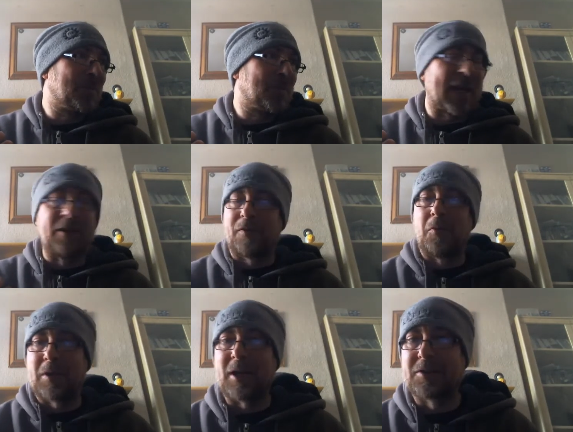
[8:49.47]
Tend to
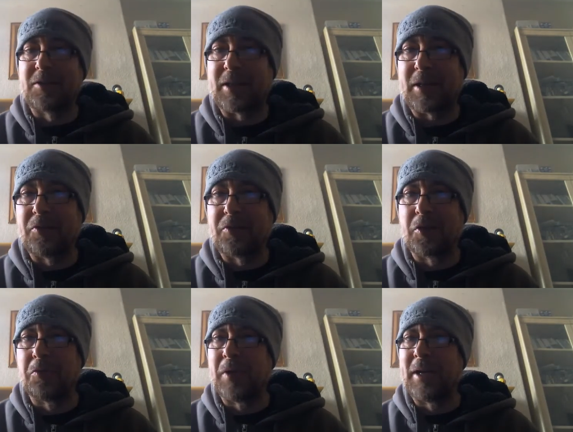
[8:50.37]
find with custards that you
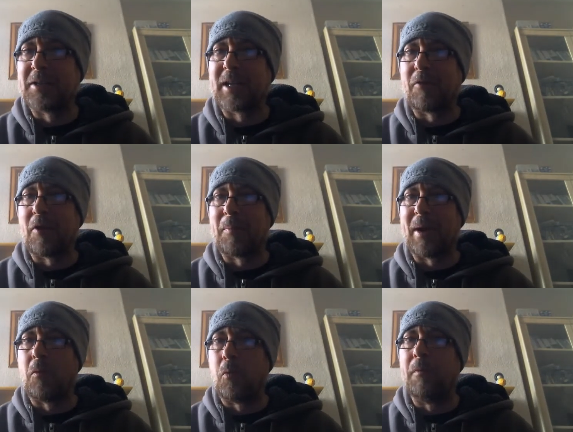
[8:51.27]
do need to give it a
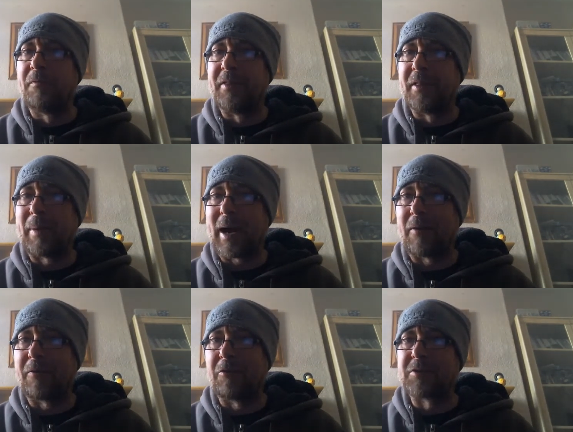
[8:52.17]
bit of whoomph in the
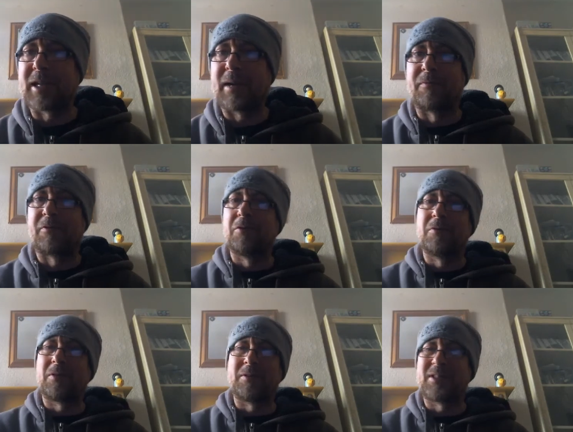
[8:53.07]
power for it to come
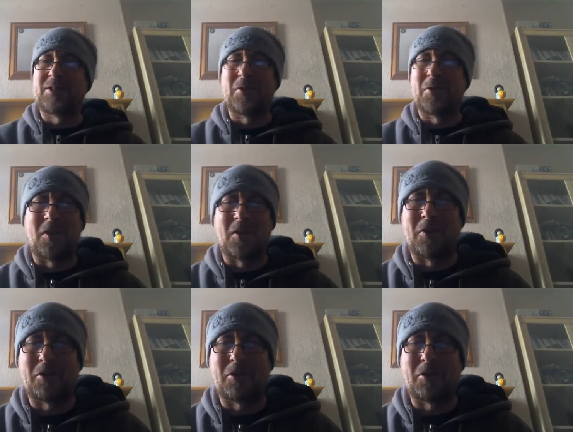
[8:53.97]
through. I'm still on a lot of